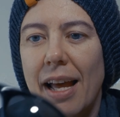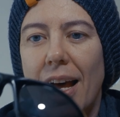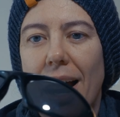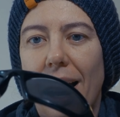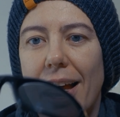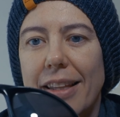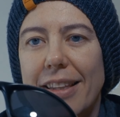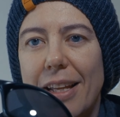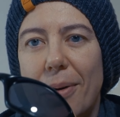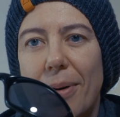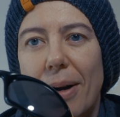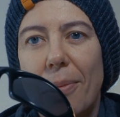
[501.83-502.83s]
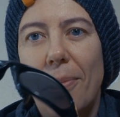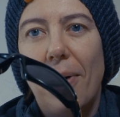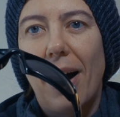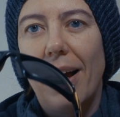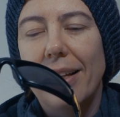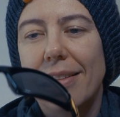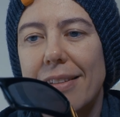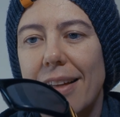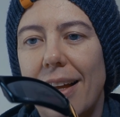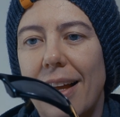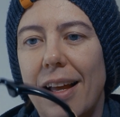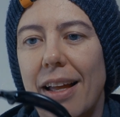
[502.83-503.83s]
They were white,
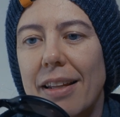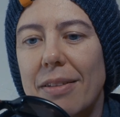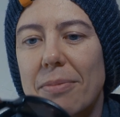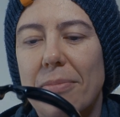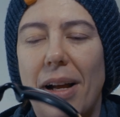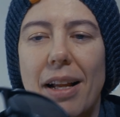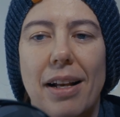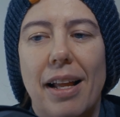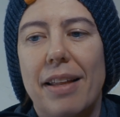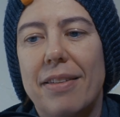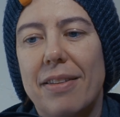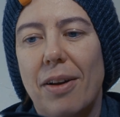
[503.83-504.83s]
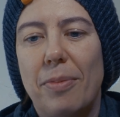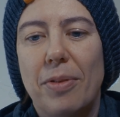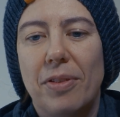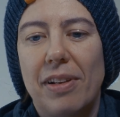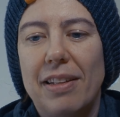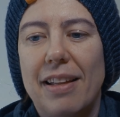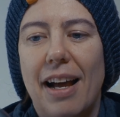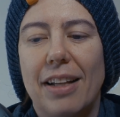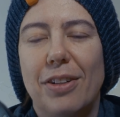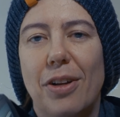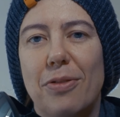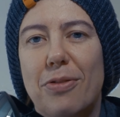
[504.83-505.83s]
and my lens, obviously, they
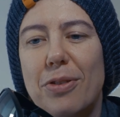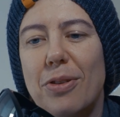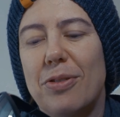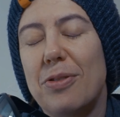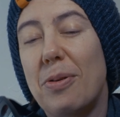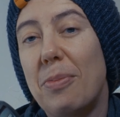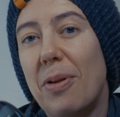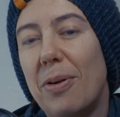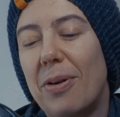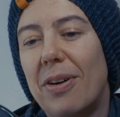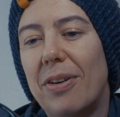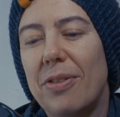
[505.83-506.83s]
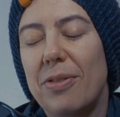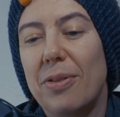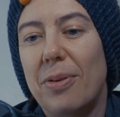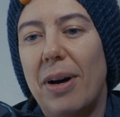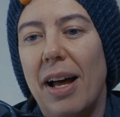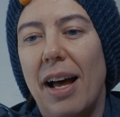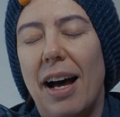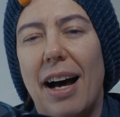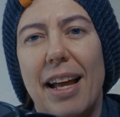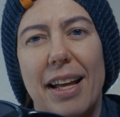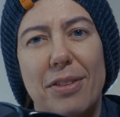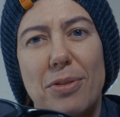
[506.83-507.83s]
had gone through the snowblower, so
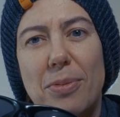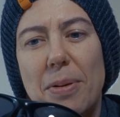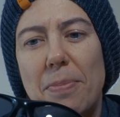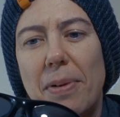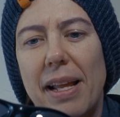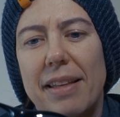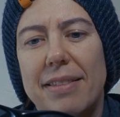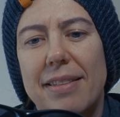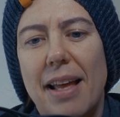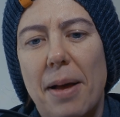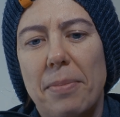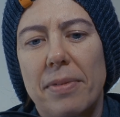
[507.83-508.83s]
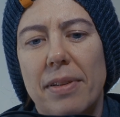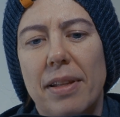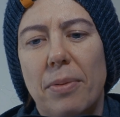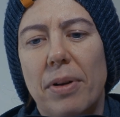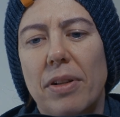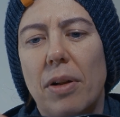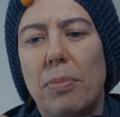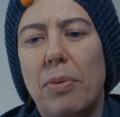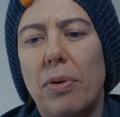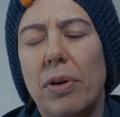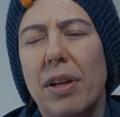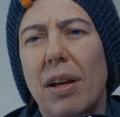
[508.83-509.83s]
I had to replace them. They were not
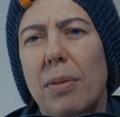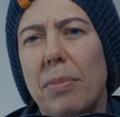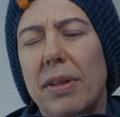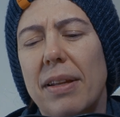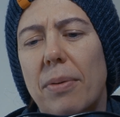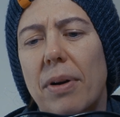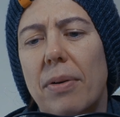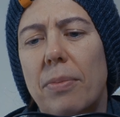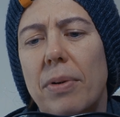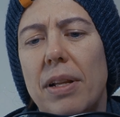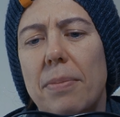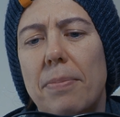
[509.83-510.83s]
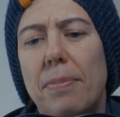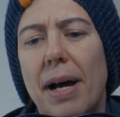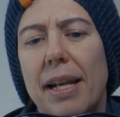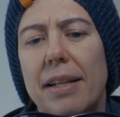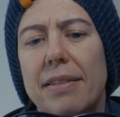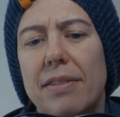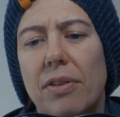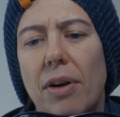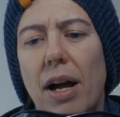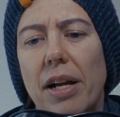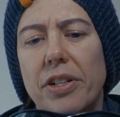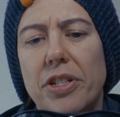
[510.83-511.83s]
broken, but they were really badly
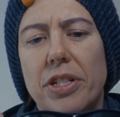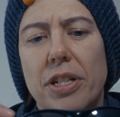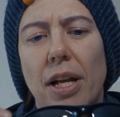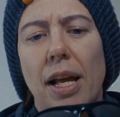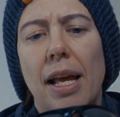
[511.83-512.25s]
scratched.